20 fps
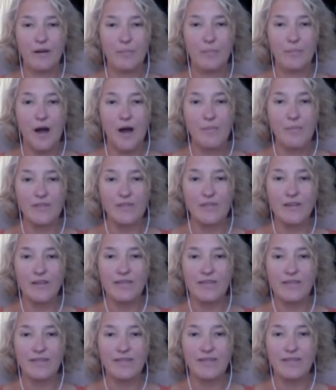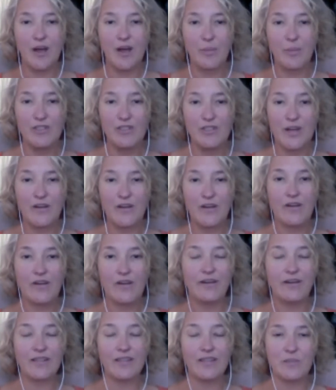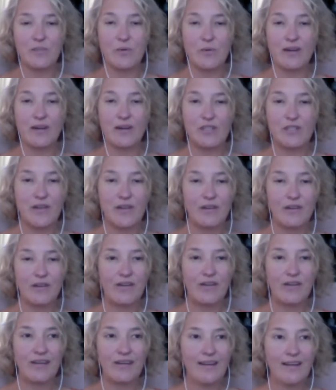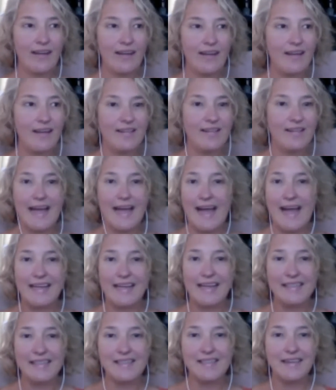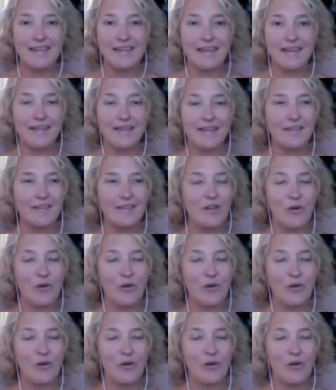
moms can help each other and support each other, and dads and,